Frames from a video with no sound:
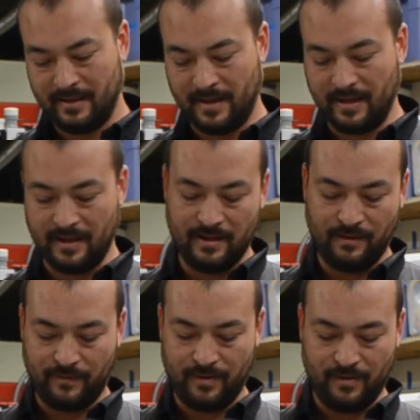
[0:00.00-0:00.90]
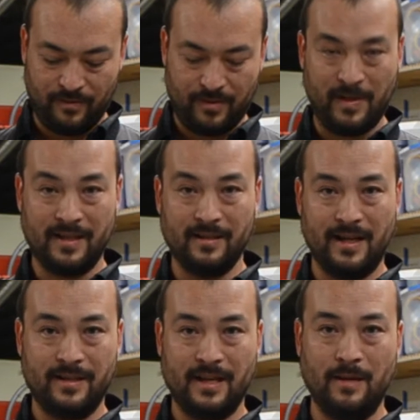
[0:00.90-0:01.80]
And if you spend a lot
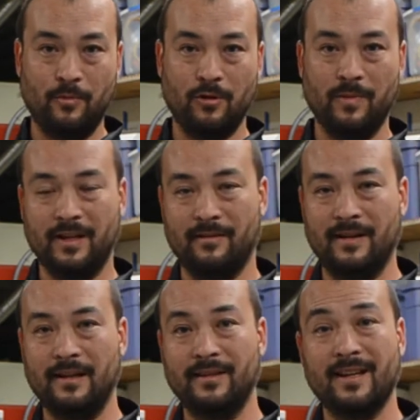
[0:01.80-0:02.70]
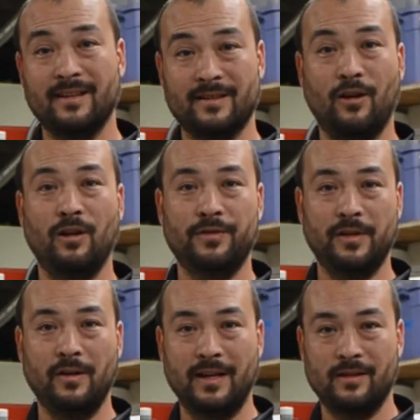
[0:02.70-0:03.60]
of time orbiting around, that is also
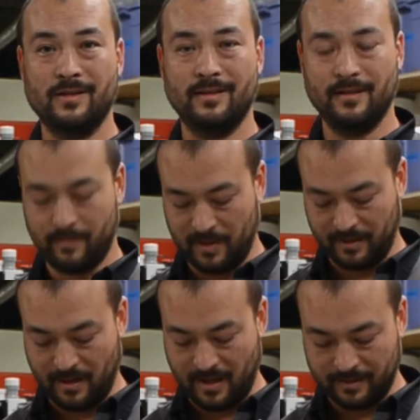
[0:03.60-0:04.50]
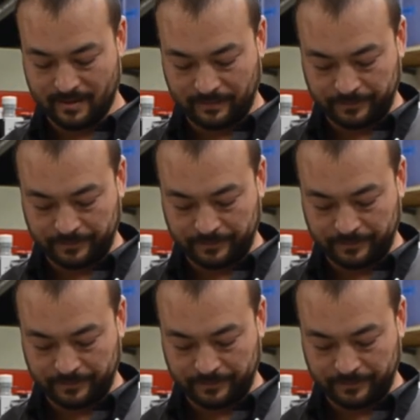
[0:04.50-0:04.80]
energy that's being lost.